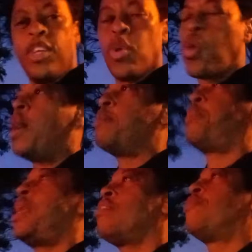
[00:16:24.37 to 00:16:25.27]
You go and
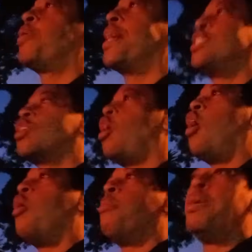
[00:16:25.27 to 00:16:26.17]
play. You forget. You go
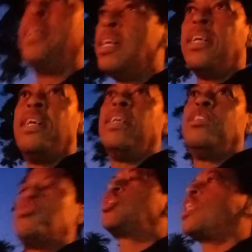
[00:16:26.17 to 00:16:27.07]
home.
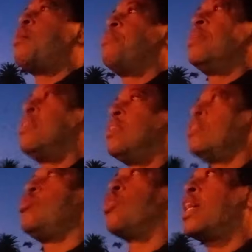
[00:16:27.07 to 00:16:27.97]
You sleep.
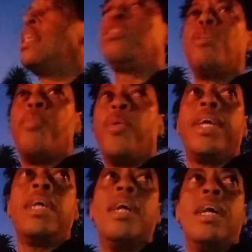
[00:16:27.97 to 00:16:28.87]
You get in the morning.